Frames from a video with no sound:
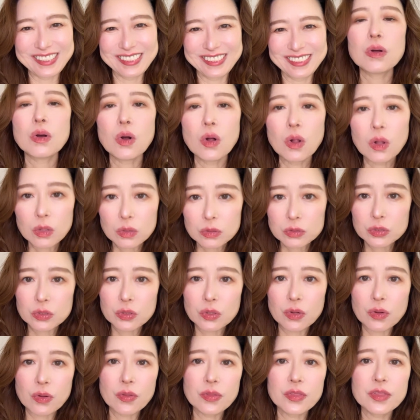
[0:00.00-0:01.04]

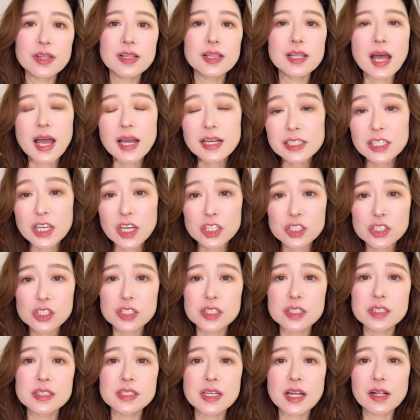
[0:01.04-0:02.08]
Also, the language
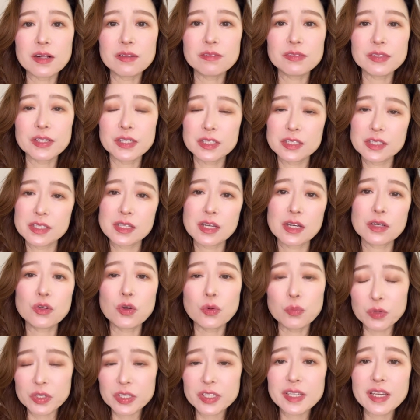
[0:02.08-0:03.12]
itself is a
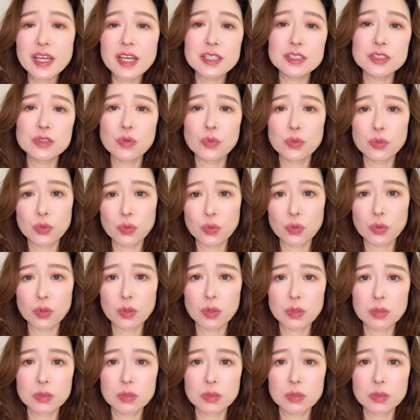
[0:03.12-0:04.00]
communication tool.